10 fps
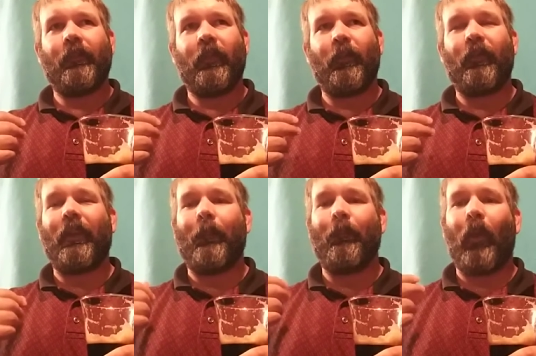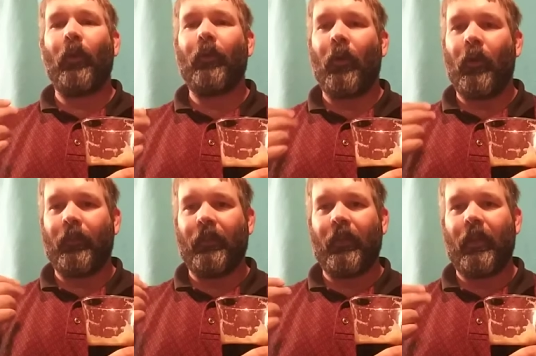it's almost like a burnt
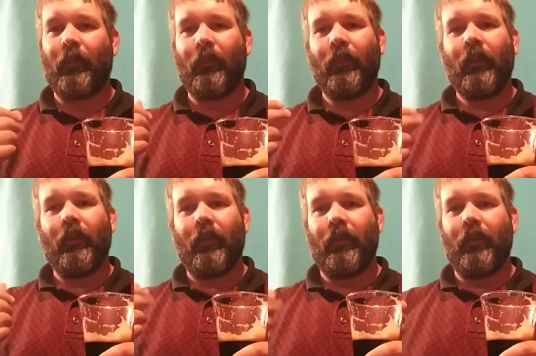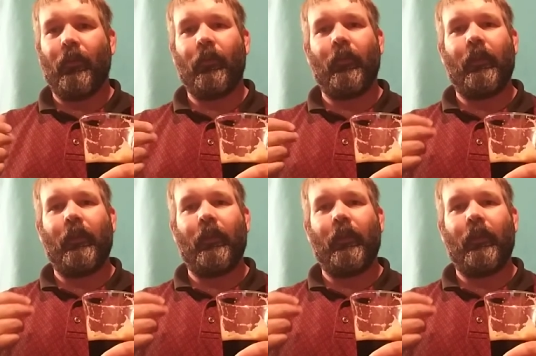toffee type deal.